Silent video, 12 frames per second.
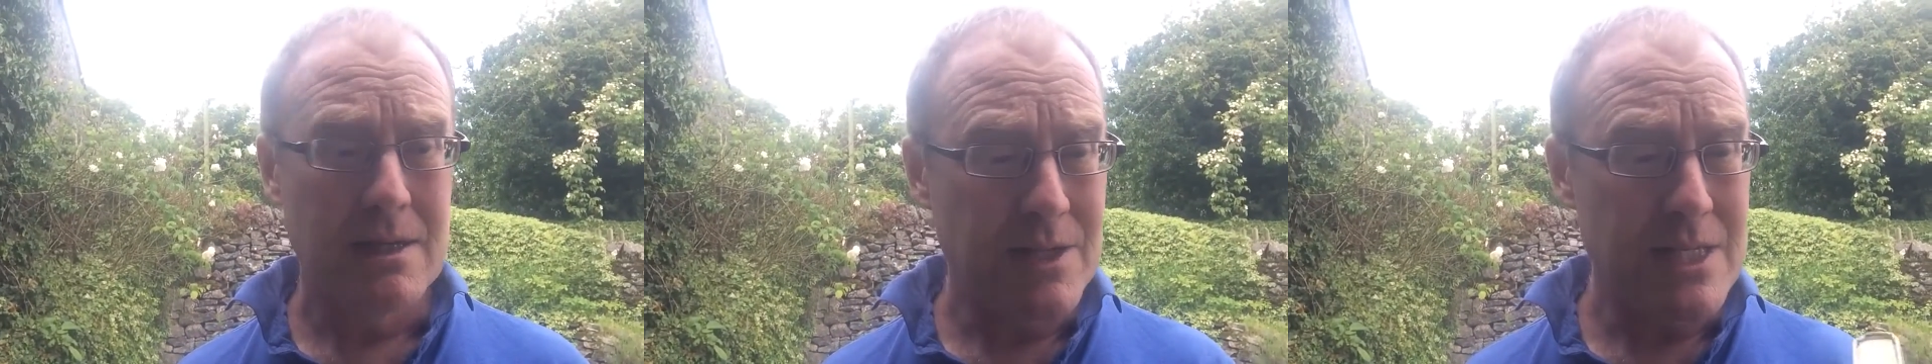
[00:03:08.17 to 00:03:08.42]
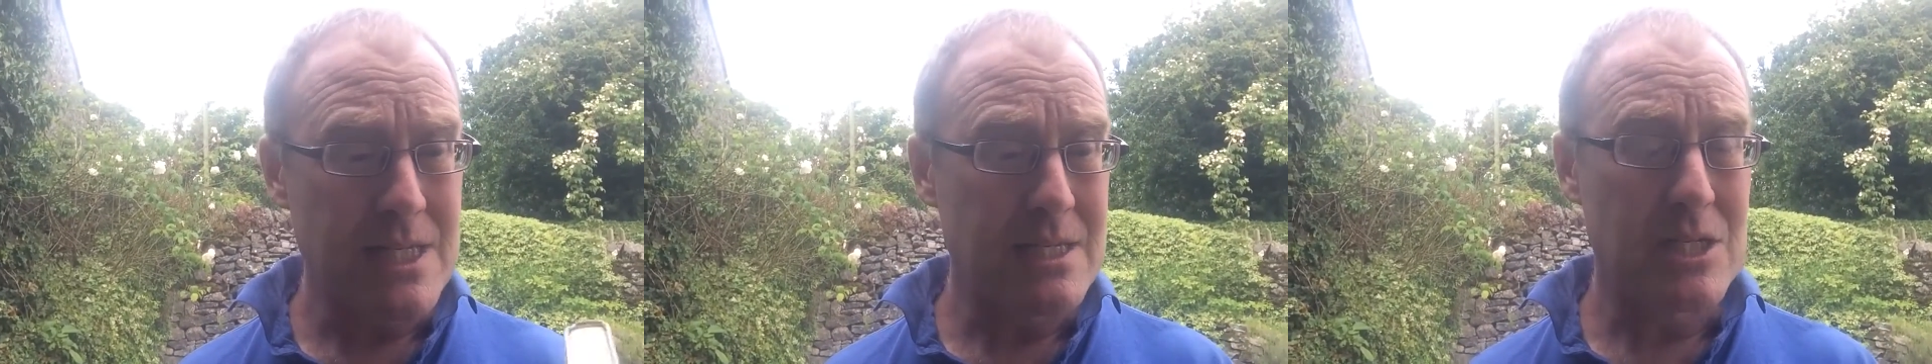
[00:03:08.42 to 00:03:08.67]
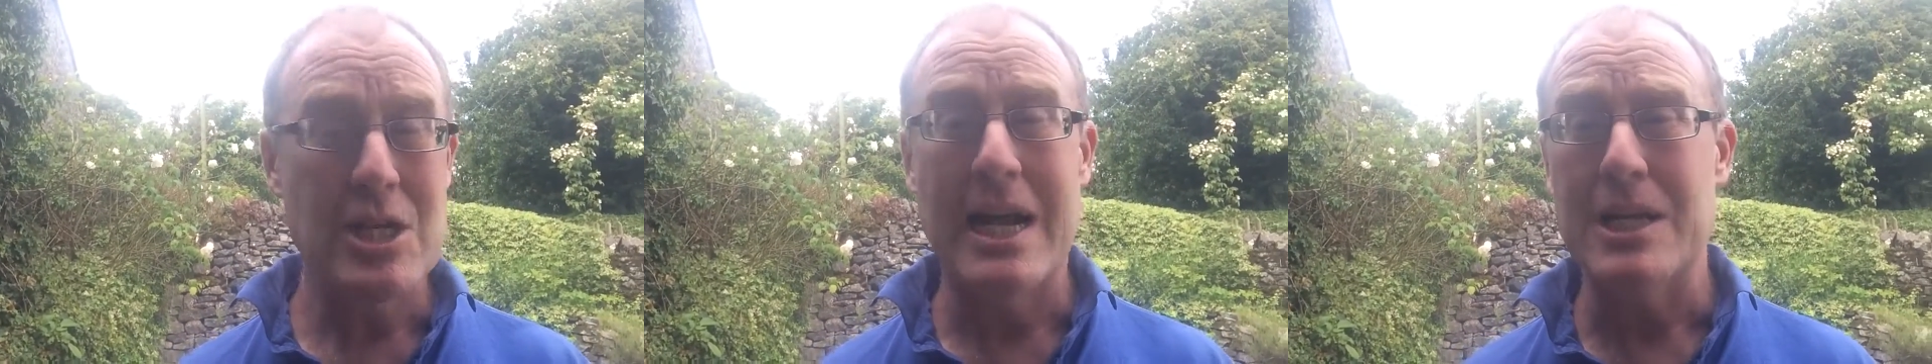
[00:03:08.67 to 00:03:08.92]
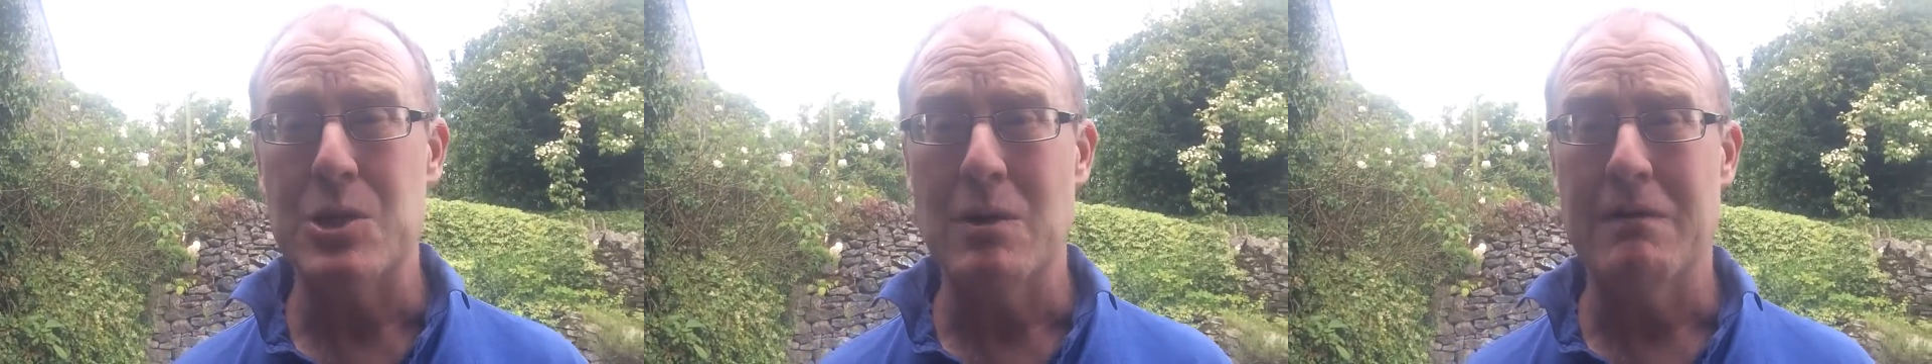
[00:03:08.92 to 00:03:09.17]
this is a
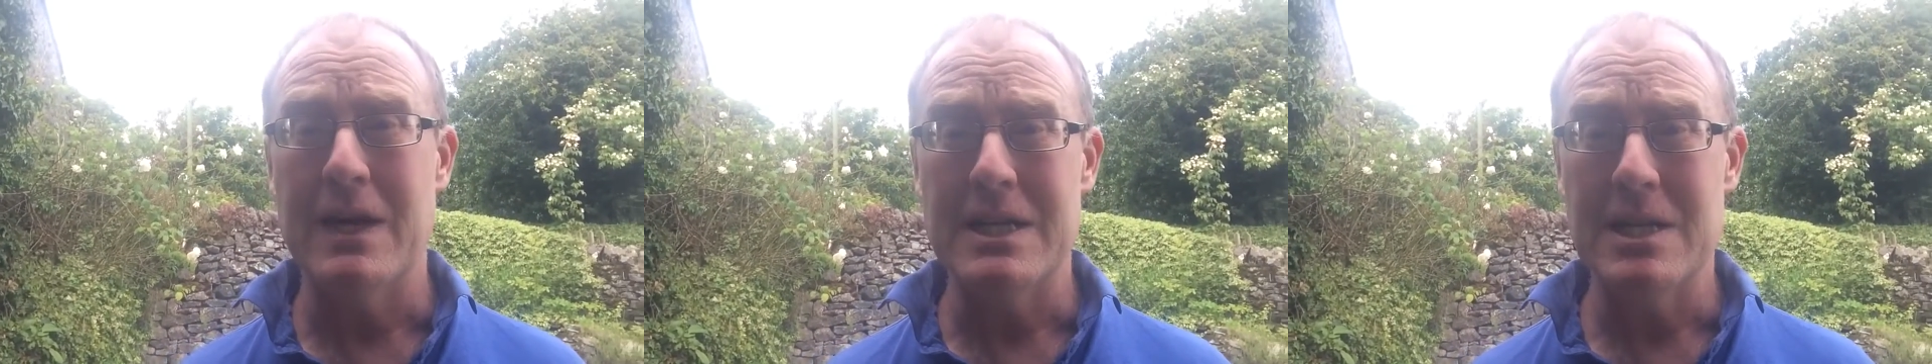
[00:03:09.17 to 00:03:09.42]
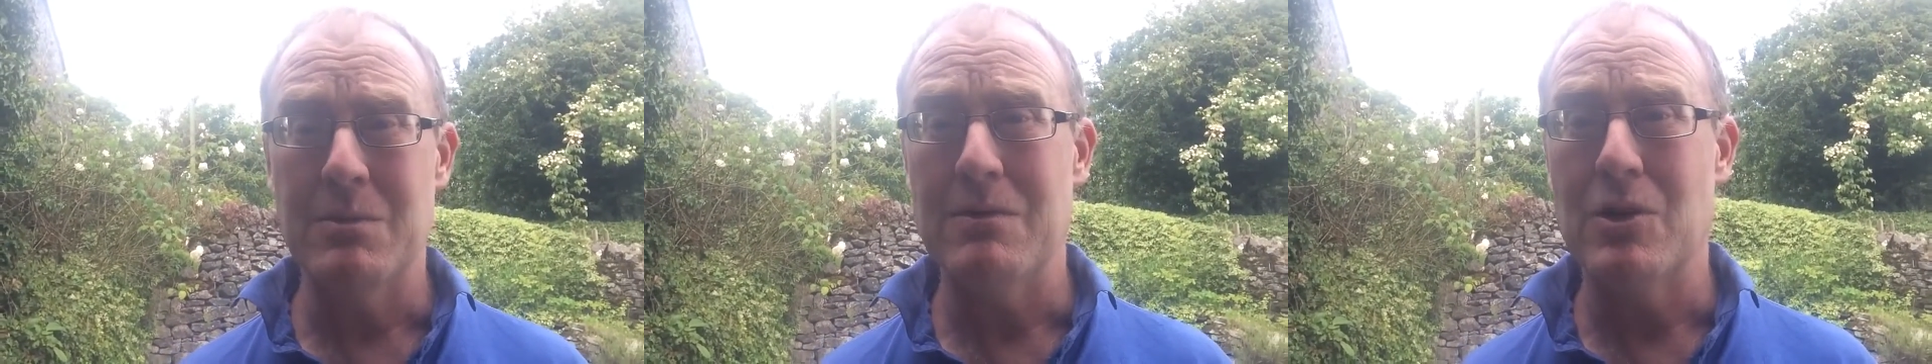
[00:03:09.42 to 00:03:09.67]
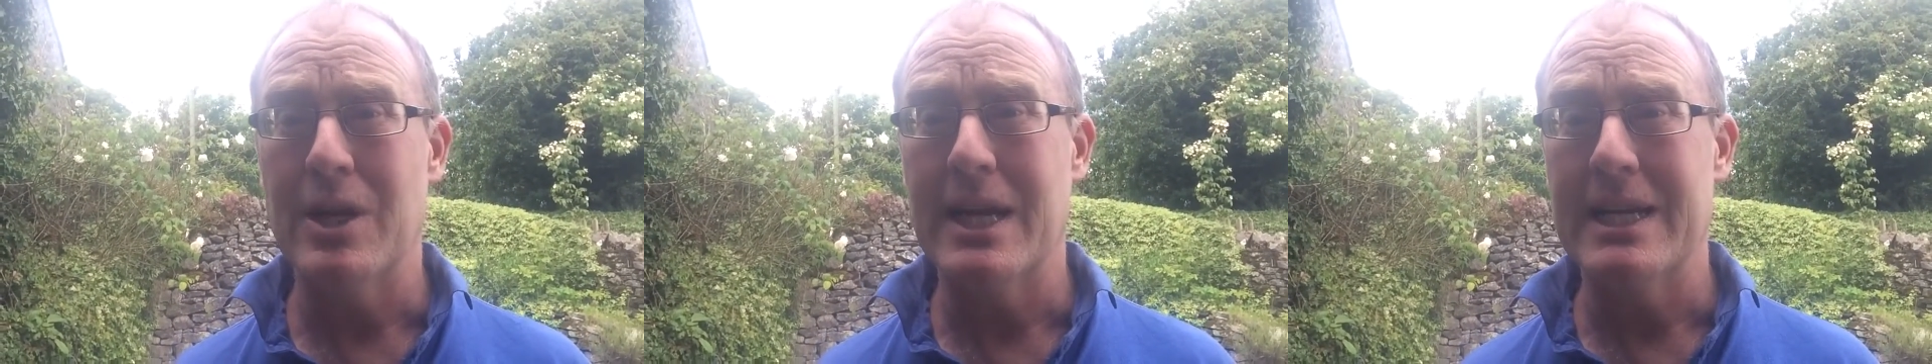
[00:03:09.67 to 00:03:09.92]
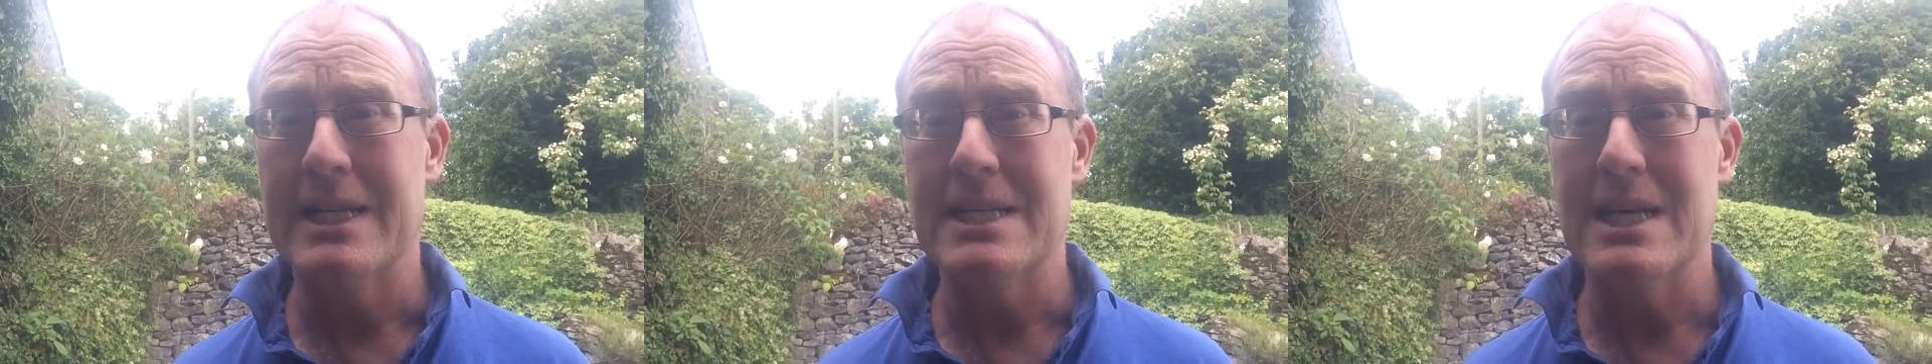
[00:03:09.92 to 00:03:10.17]
challenge we're facing, we've got to
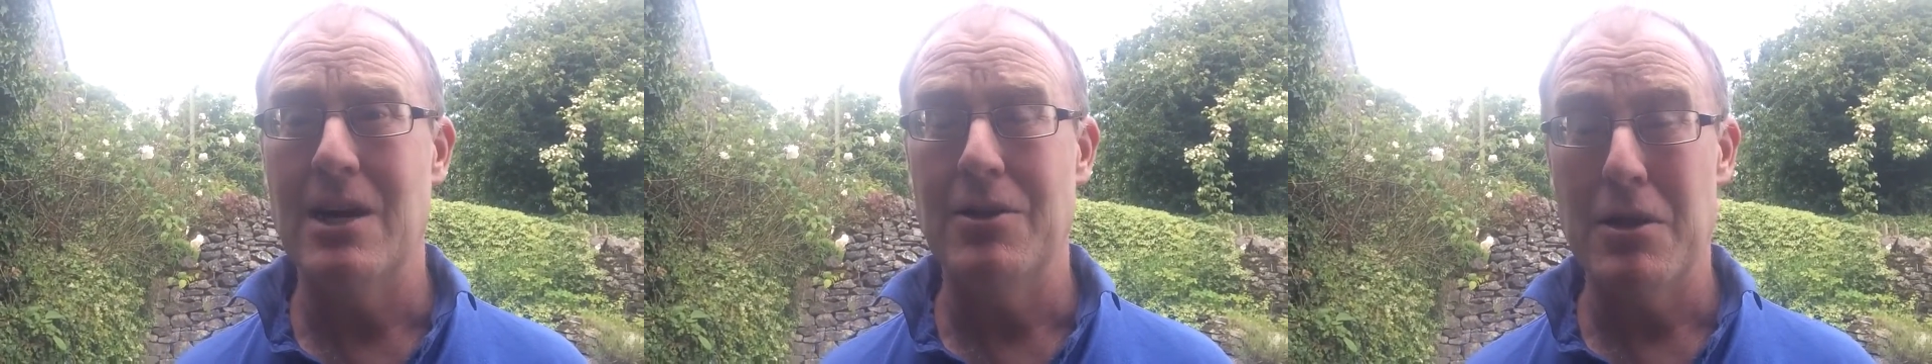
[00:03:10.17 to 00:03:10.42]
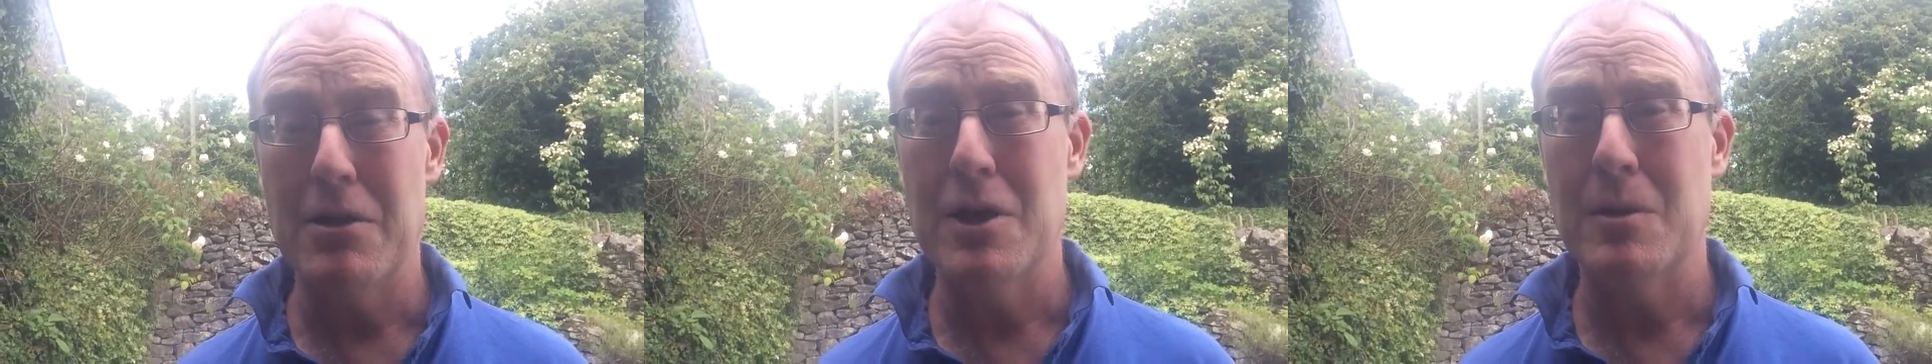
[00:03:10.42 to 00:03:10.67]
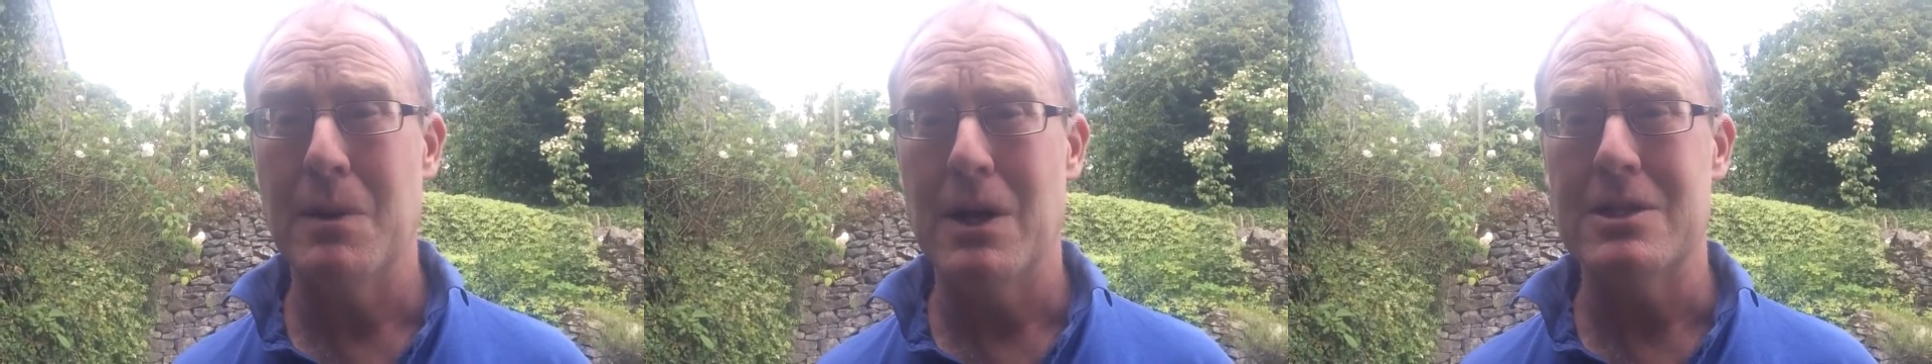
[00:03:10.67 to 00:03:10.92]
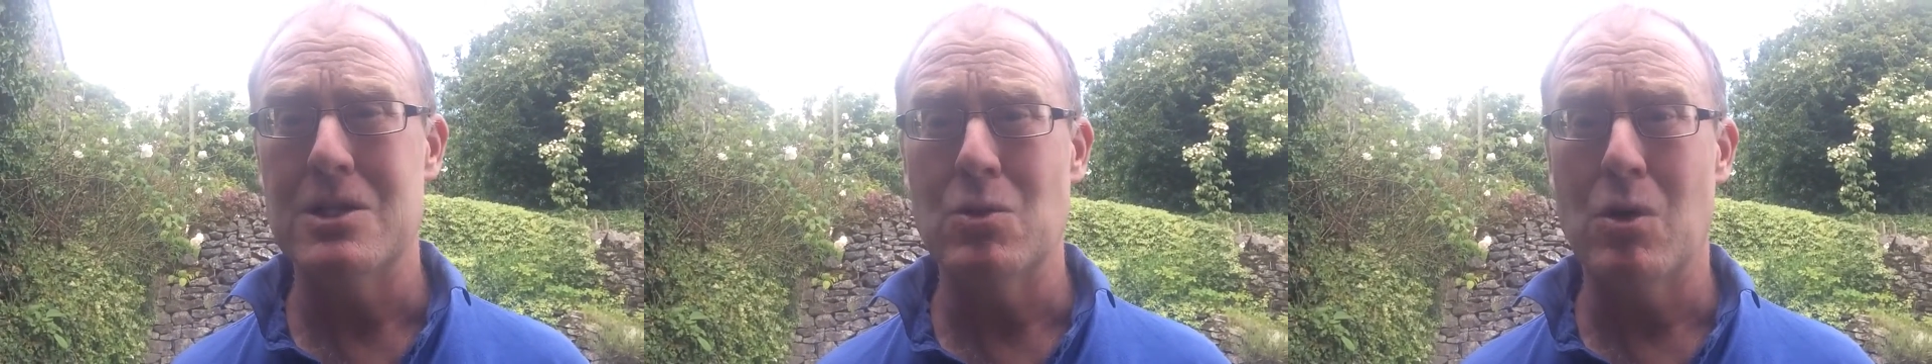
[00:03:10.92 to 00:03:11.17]
get it done. The third
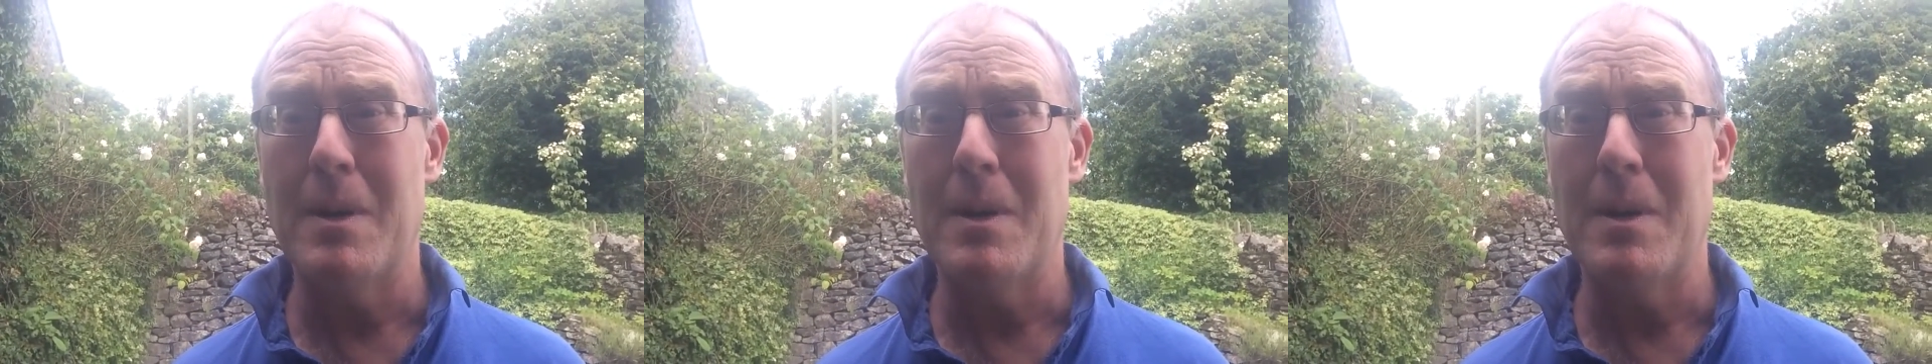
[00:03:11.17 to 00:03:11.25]
part is all